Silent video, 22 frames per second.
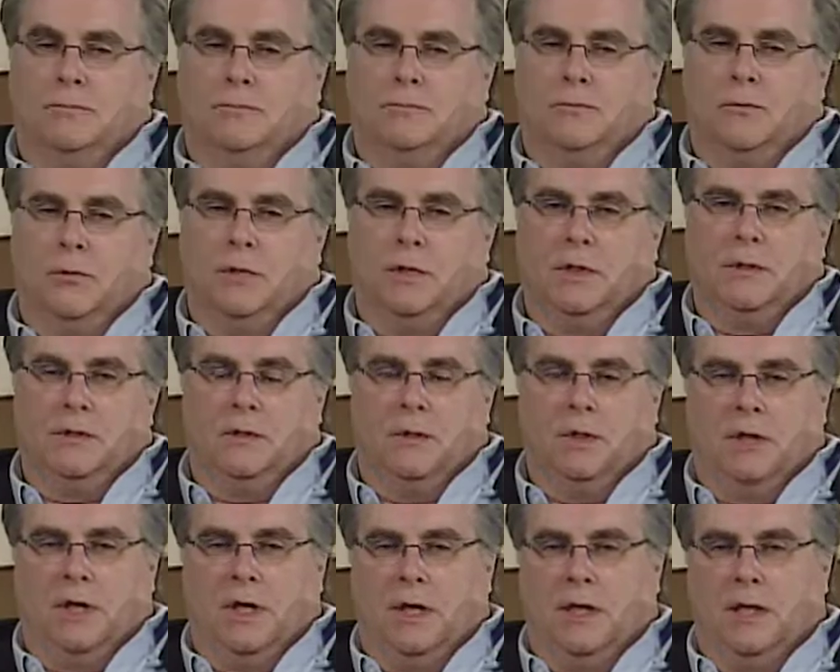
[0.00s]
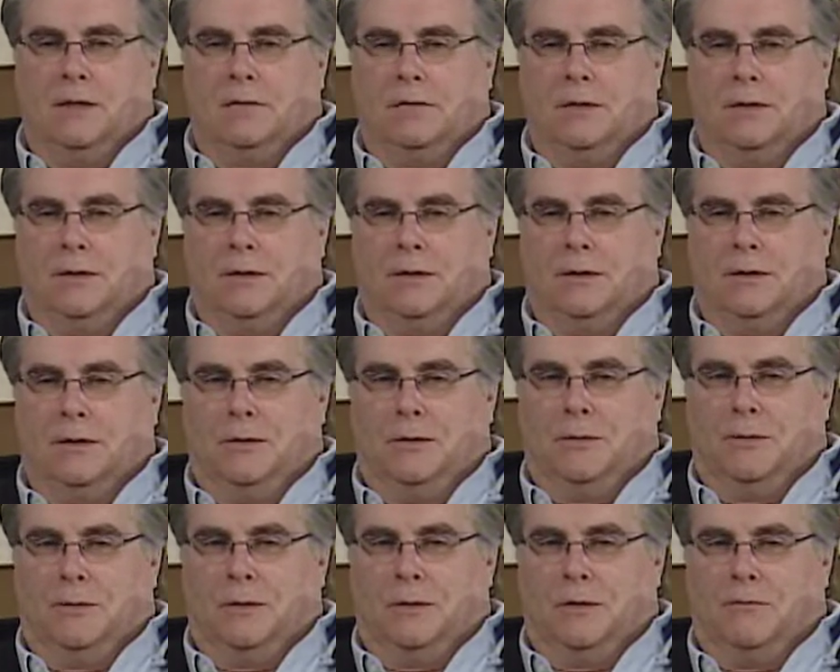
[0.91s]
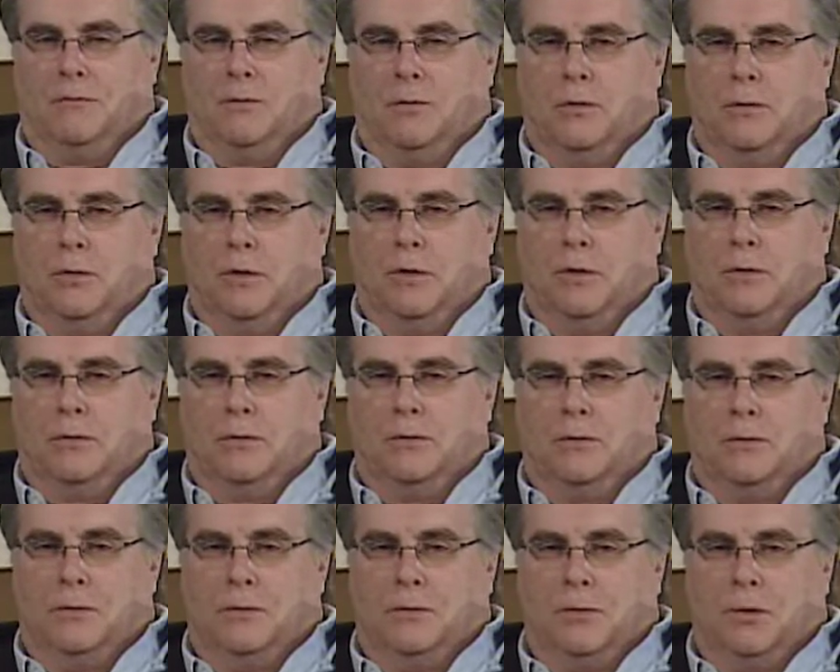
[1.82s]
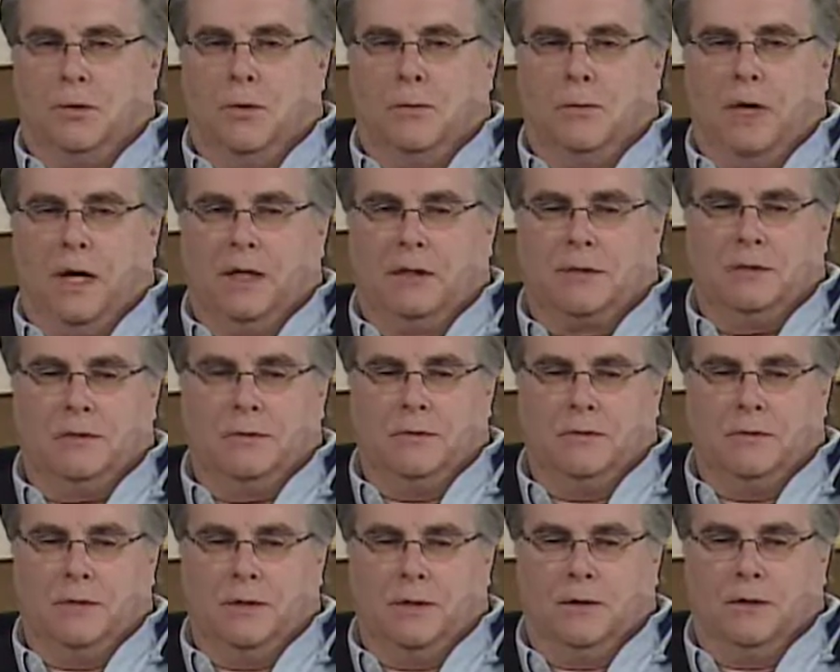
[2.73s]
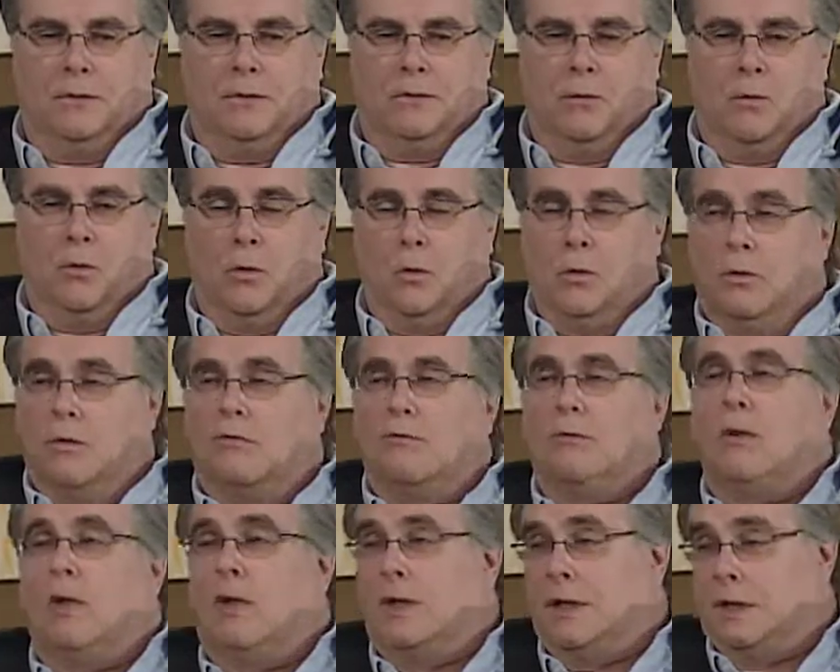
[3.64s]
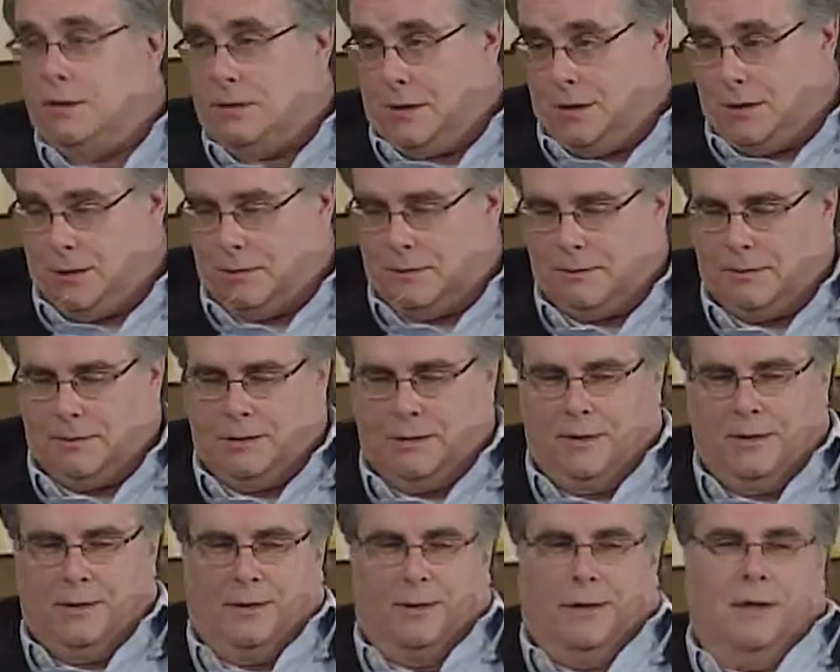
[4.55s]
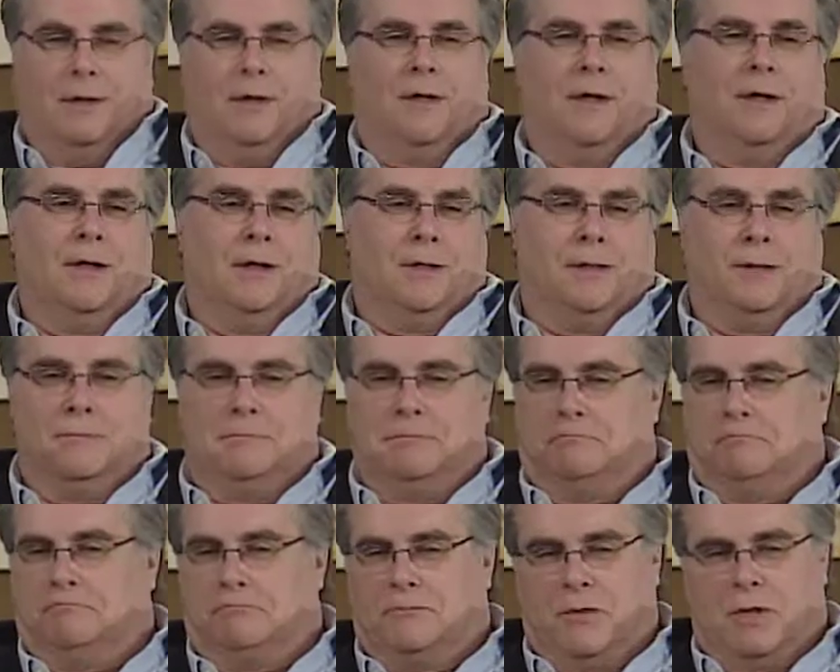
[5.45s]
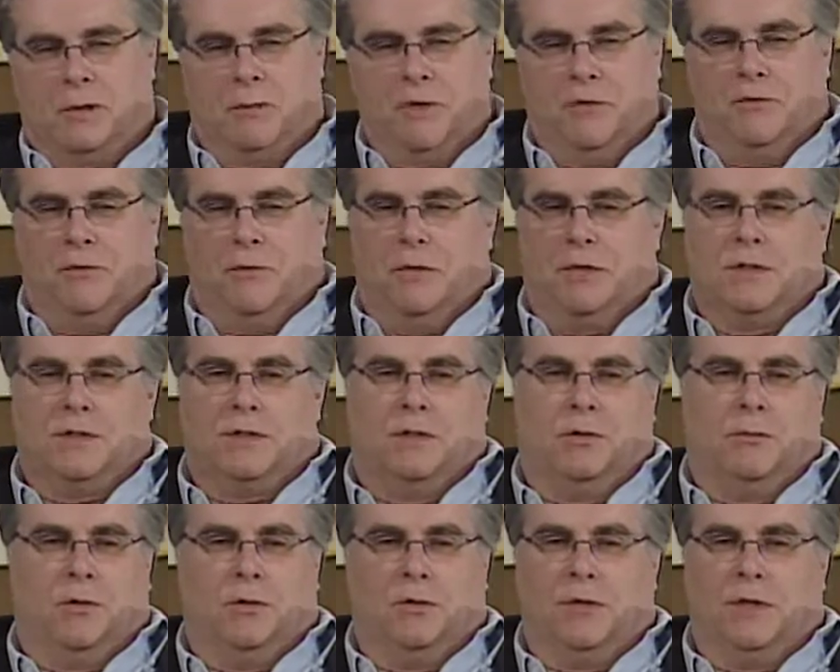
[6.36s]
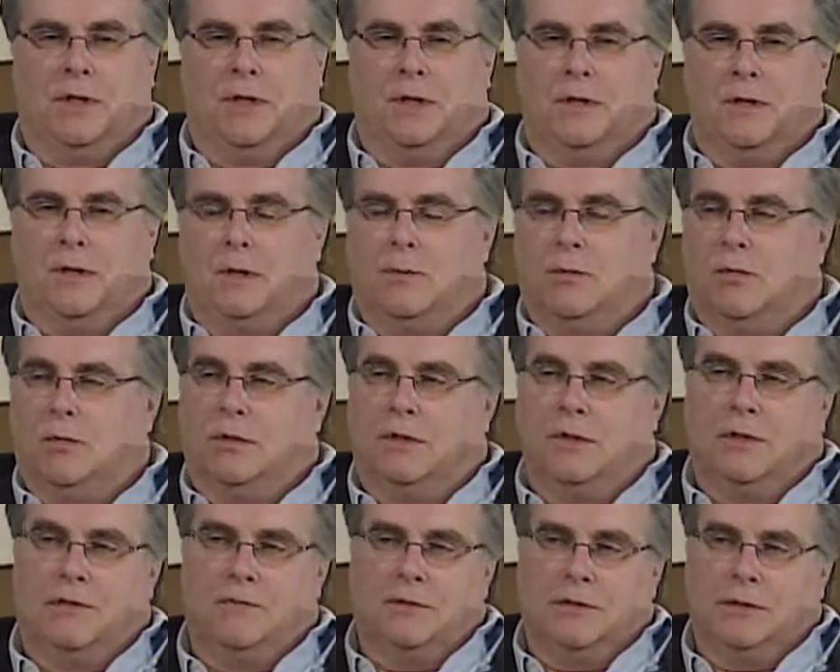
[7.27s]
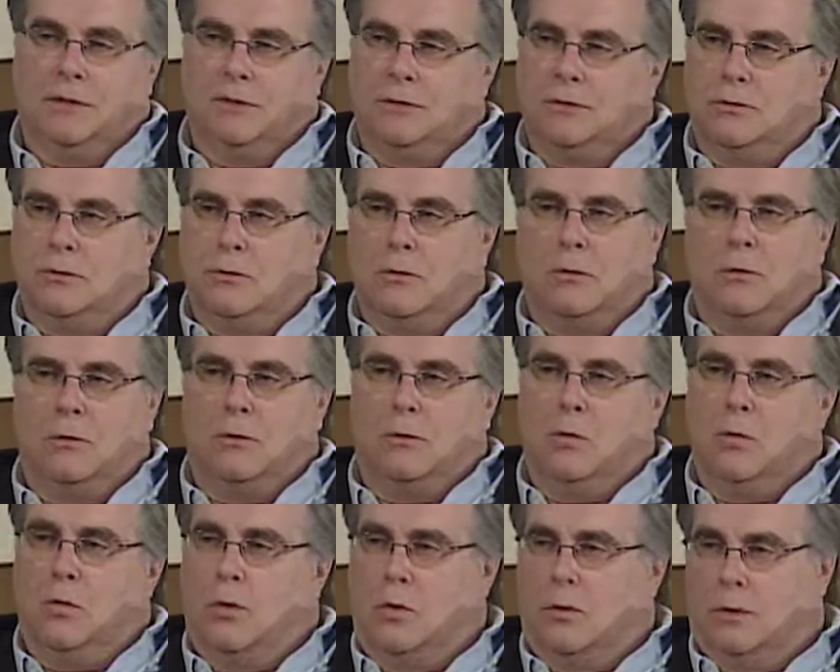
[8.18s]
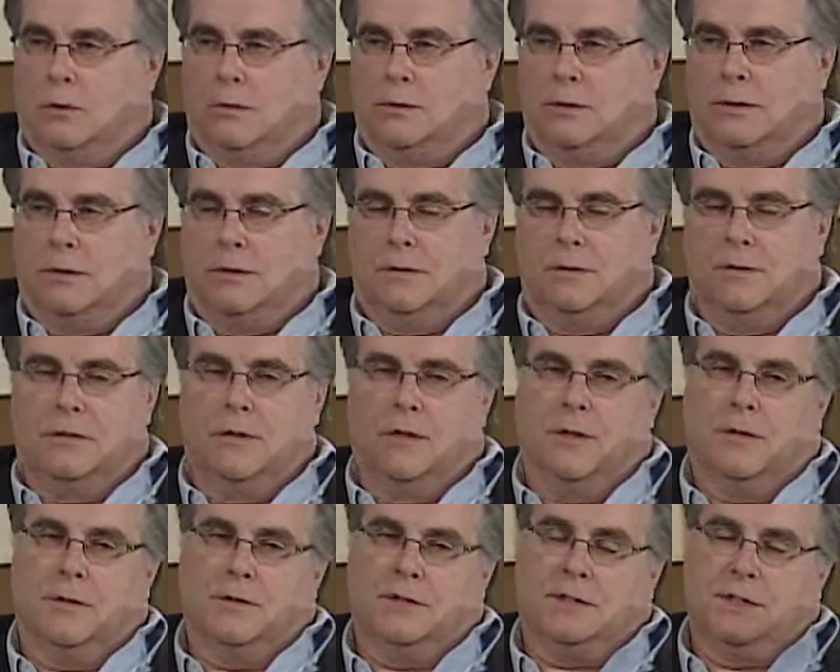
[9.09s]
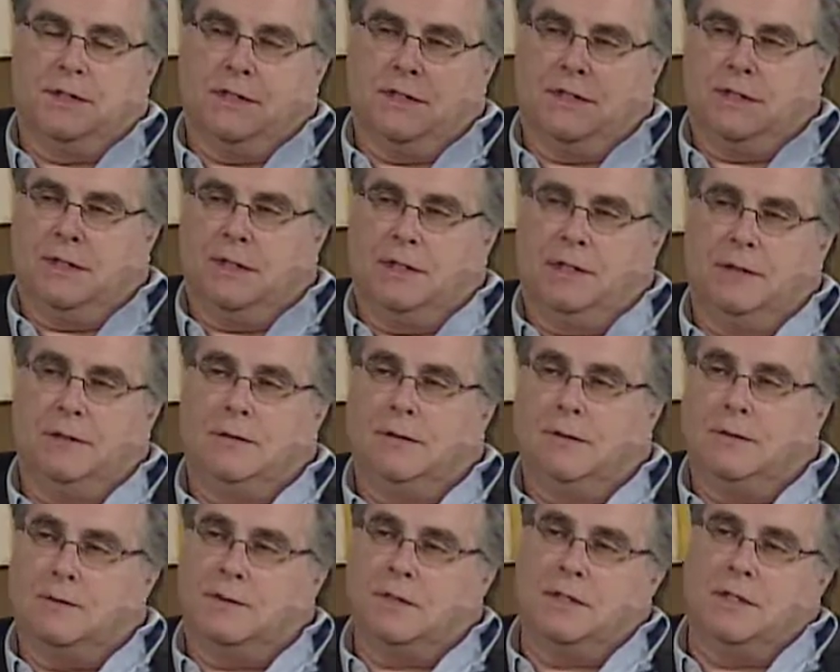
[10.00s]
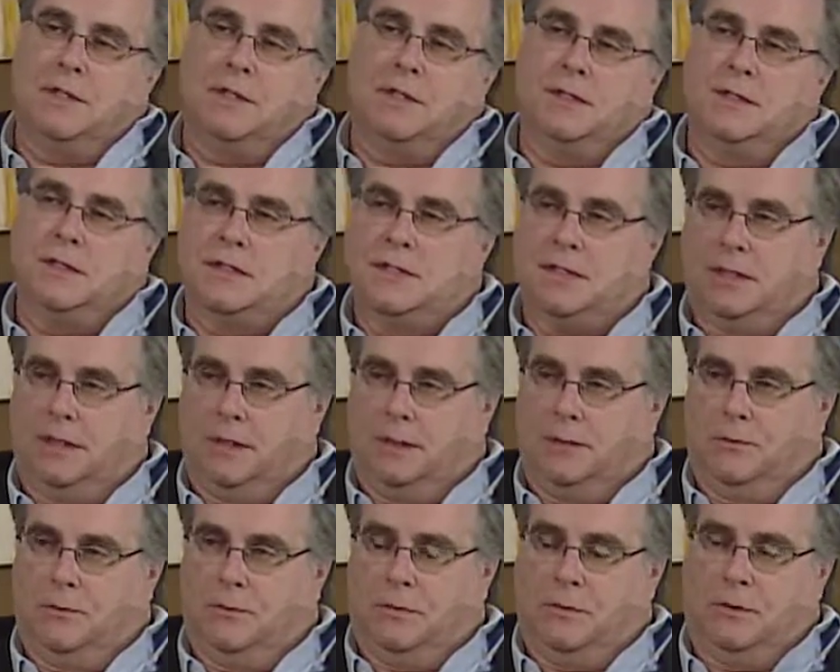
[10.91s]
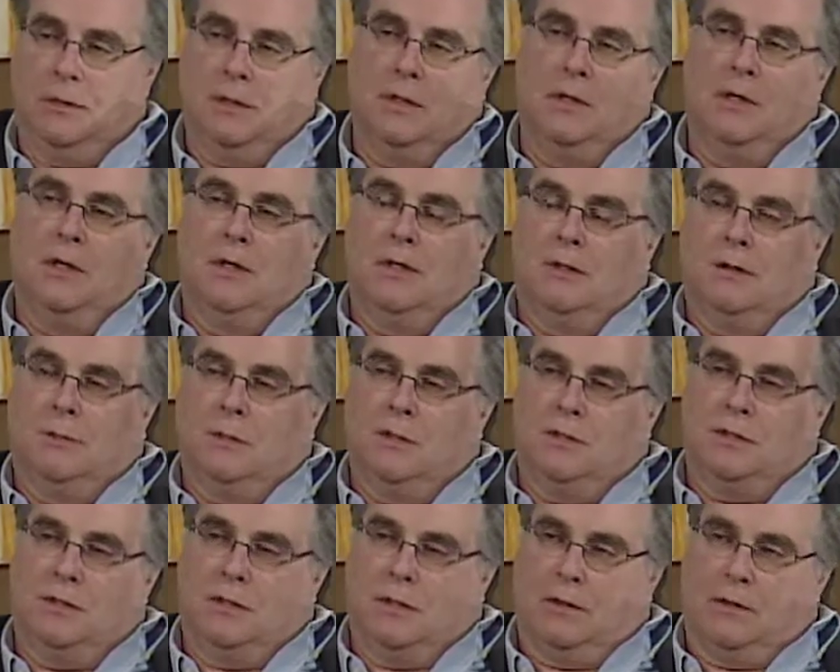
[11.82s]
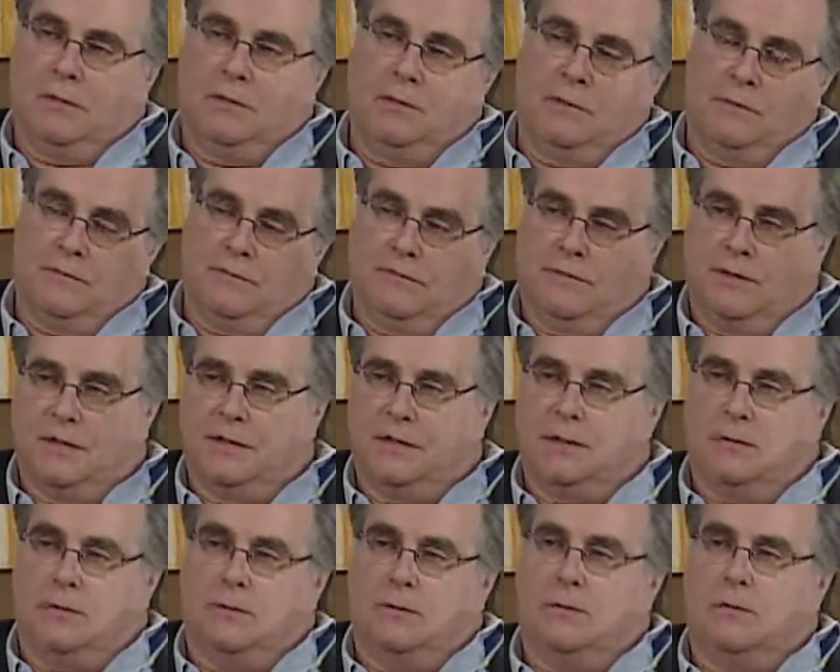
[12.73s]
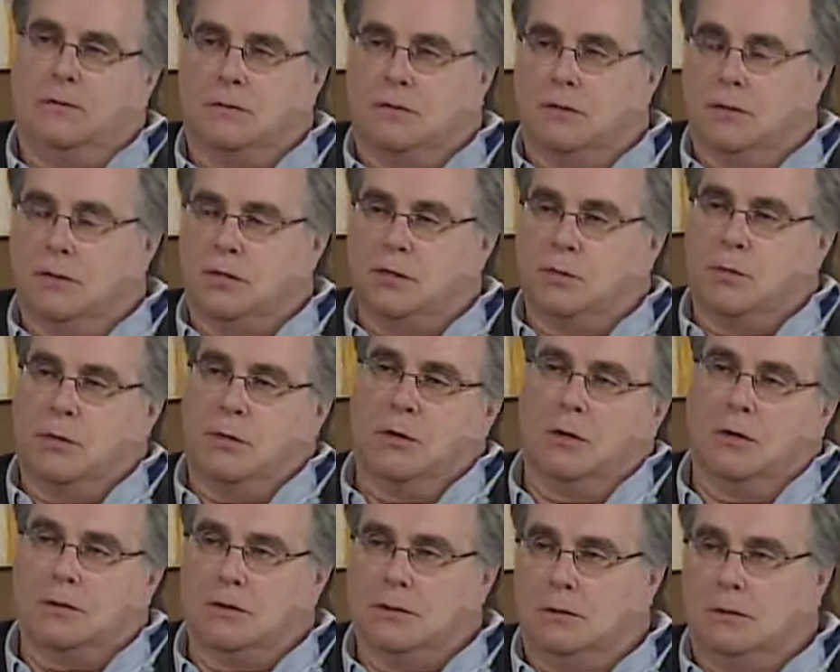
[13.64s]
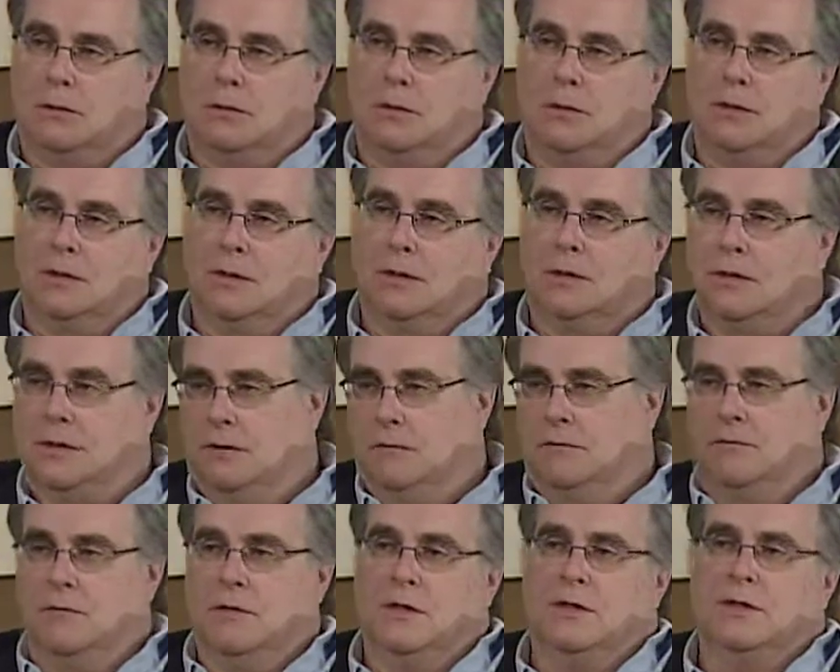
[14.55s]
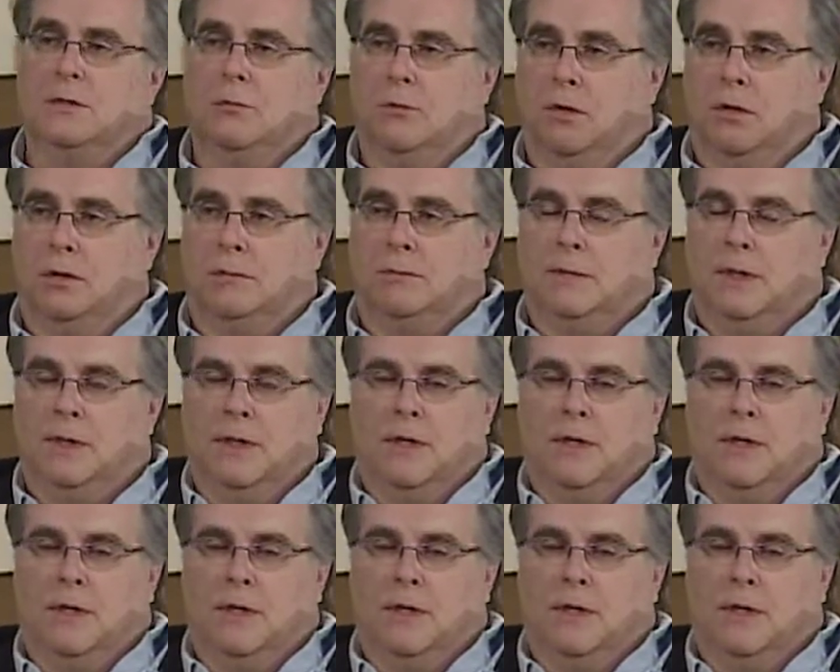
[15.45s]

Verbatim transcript: we look at, you know, if we go back to the world of Plato, to be very simple here, he believed in a dual world. There's the seen, there's the unseen, or the material, the physical, or the spiritual, the invisible.